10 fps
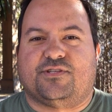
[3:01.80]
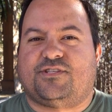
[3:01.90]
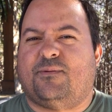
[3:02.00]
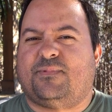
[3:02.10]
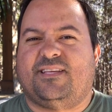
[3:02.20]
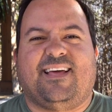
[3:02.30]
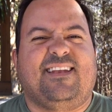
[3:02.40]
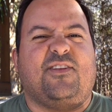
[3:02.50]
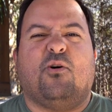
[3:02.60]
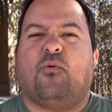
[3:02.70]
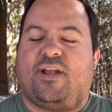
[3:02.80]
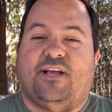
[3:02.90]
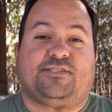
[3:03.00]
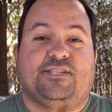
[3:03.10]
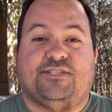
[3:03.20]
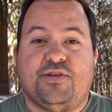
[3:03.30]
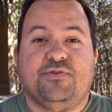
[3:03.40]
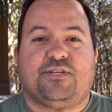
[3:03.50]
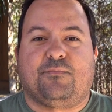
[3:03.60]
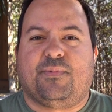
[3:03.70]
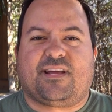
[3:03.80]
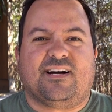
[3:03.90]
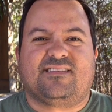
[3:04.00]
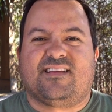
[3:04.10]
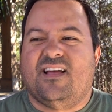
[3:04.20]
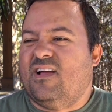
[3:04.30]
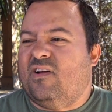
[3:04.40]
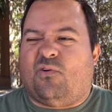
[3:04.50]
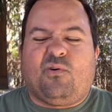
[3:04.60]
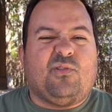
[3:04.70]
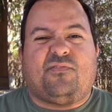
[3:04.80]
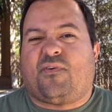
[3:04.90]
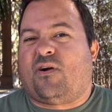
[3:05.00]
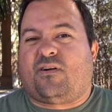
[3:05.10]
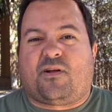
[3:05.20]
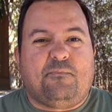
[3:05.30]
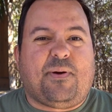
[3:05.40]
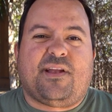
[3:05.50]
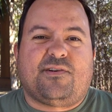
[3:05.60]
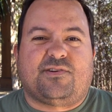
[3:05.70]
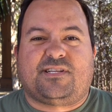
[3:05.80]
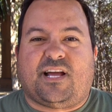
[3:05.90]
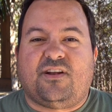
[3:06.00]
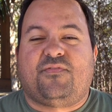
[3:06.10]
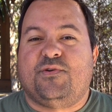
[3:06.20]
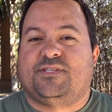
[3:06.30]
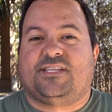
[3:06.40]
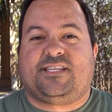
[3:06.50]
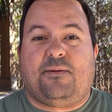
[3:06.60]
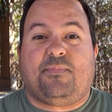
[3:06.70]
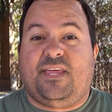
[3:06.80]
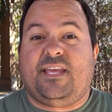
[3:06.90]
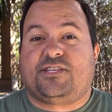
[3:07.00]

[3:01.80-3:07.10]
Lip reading: something that no one else is using, because all of our competitors kind of use the same thing.